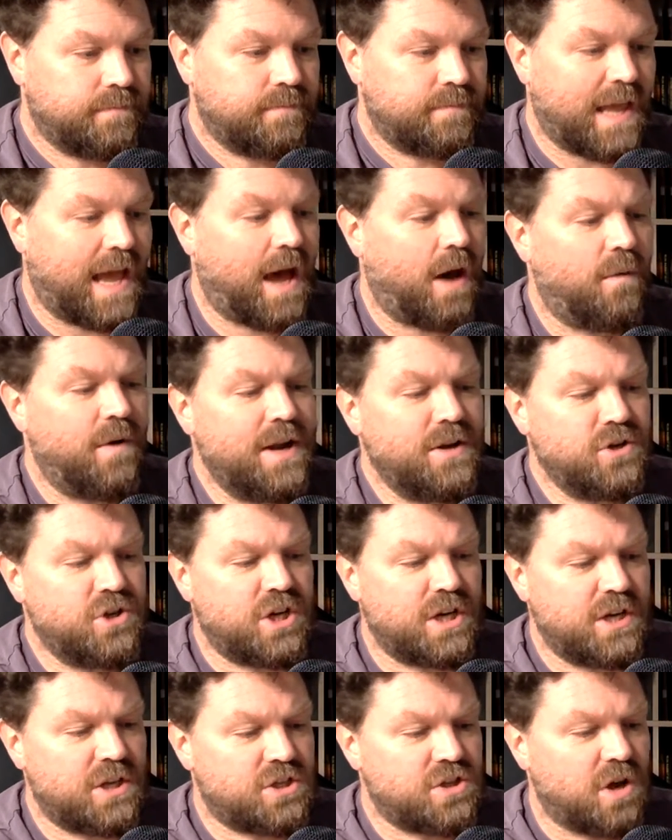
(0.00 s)
Our
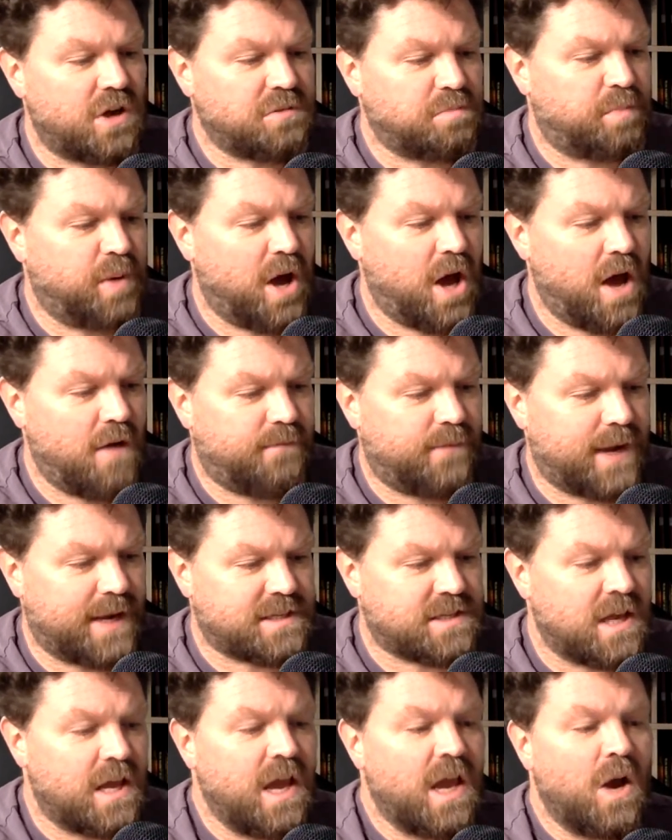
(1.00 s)
engine is not
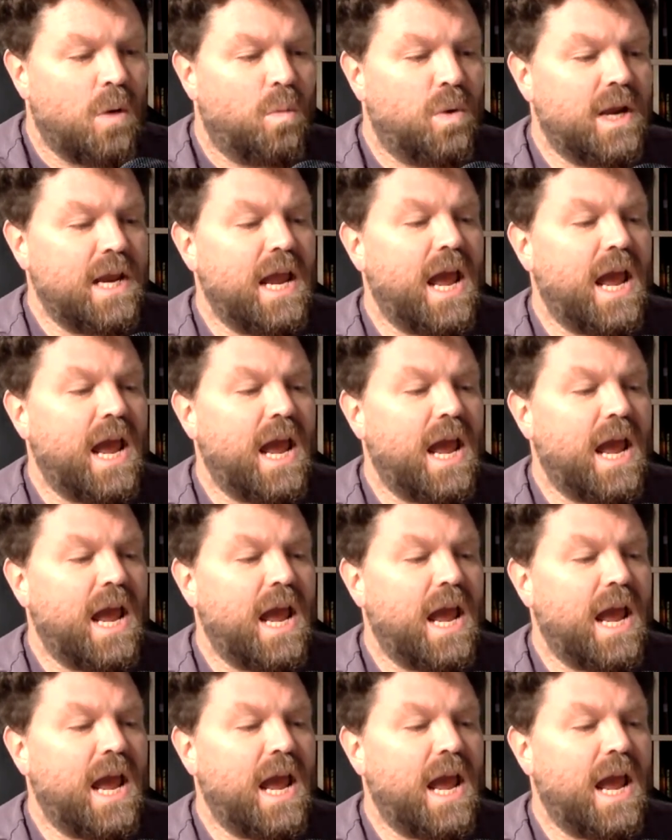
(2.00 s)
perfect. We